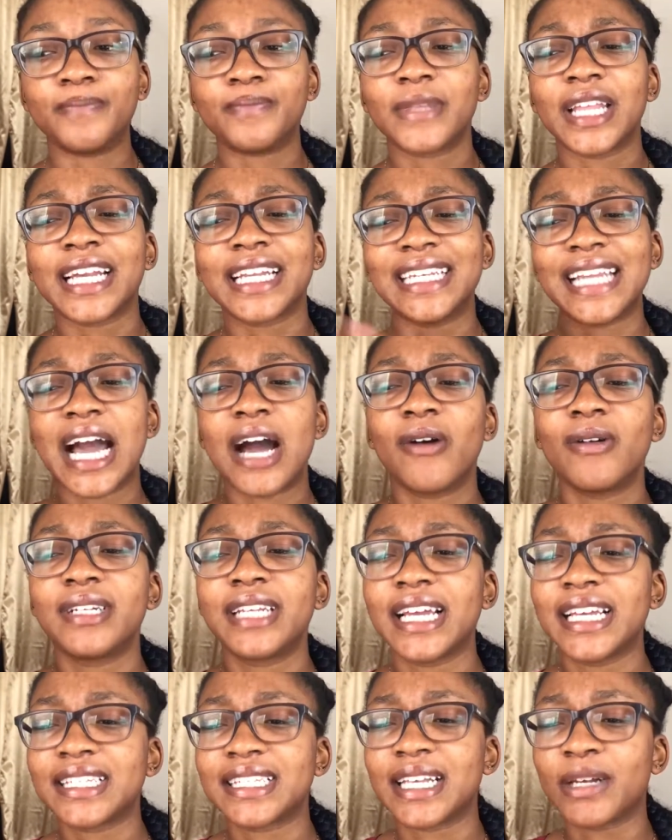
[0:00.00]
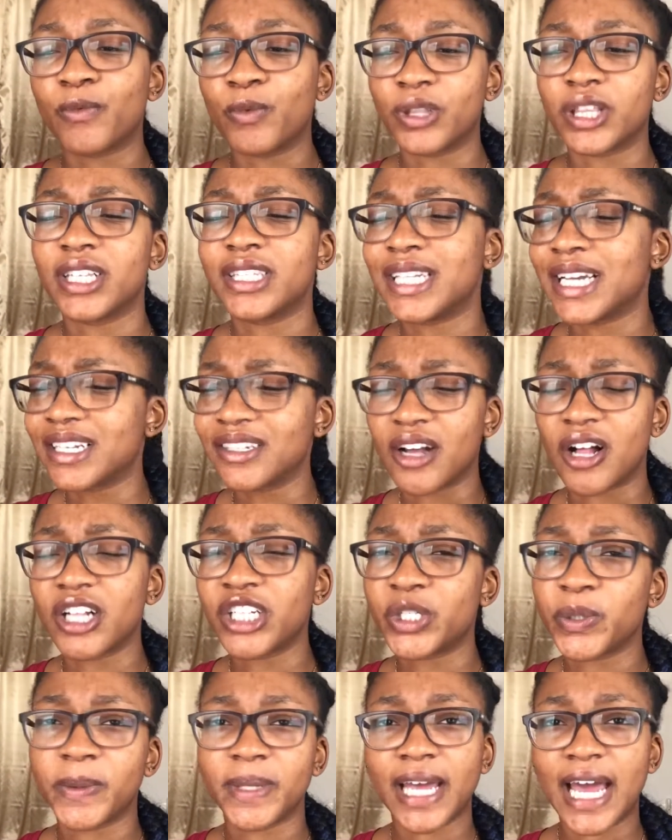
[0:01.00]
Like nowadays, like with the
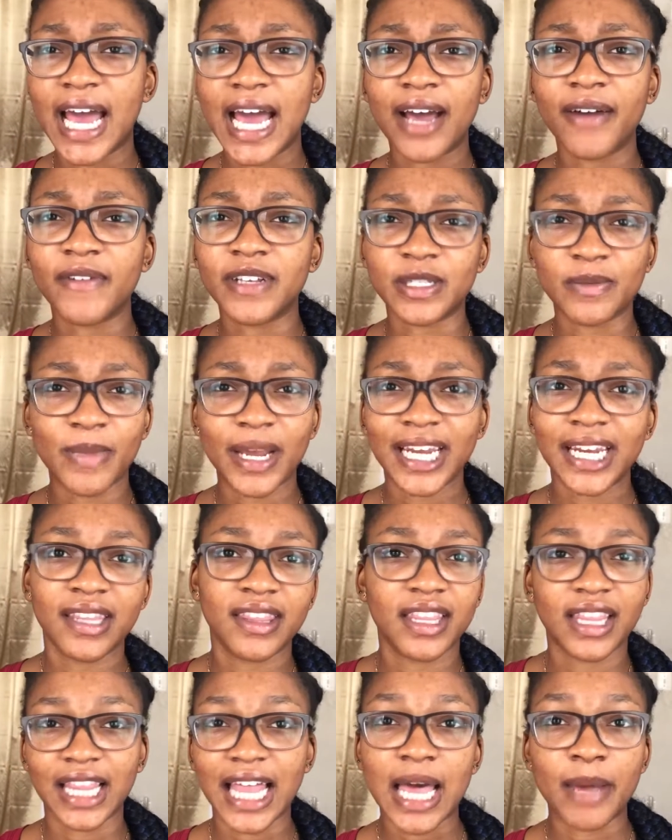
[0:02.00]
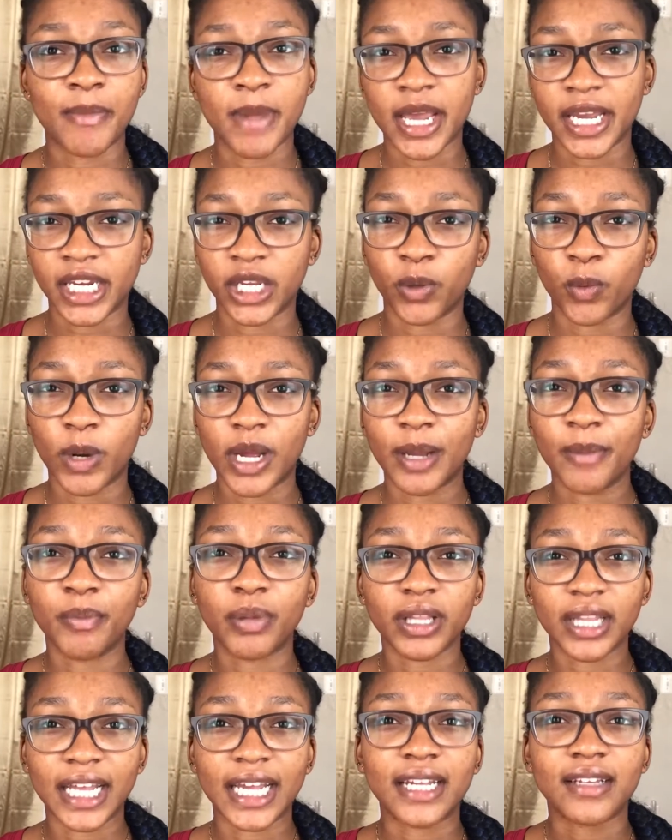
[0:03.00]
technology we have, it's made in the lab anyway,
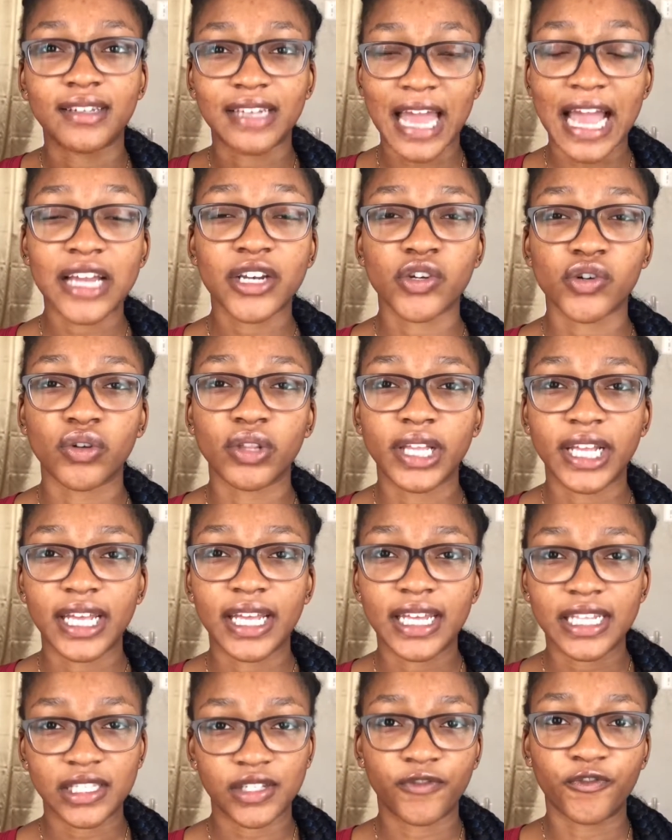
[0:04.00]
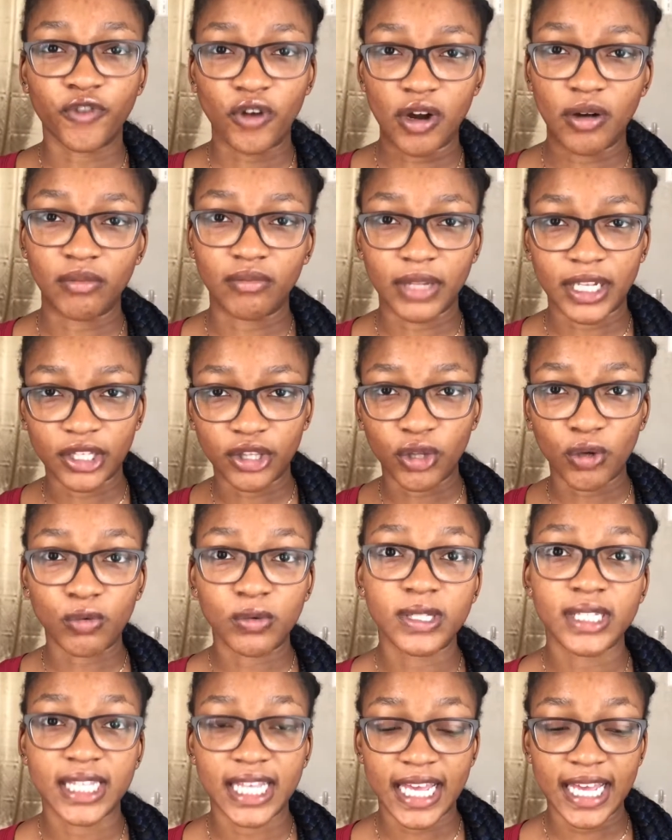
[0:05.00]
but like naturally it's from like
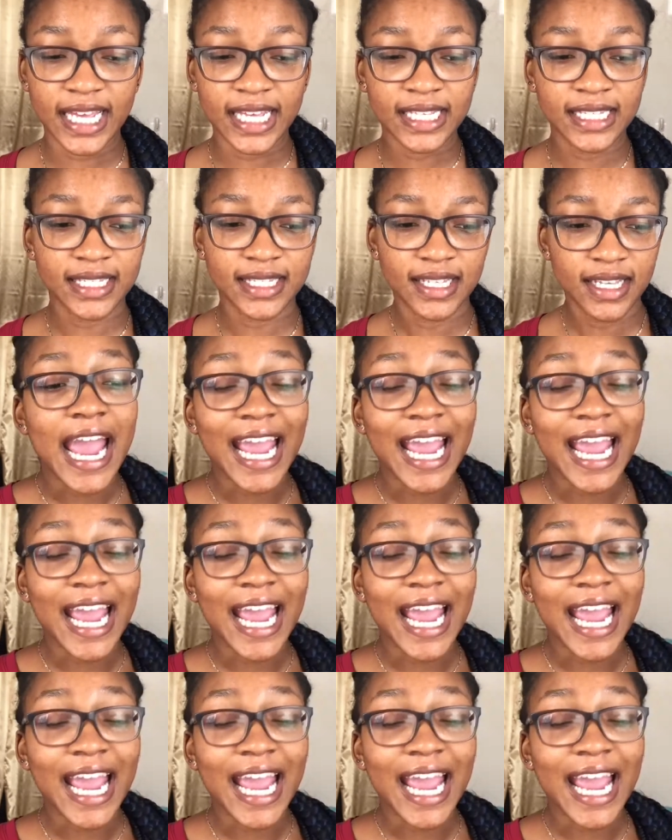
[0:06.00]
those things.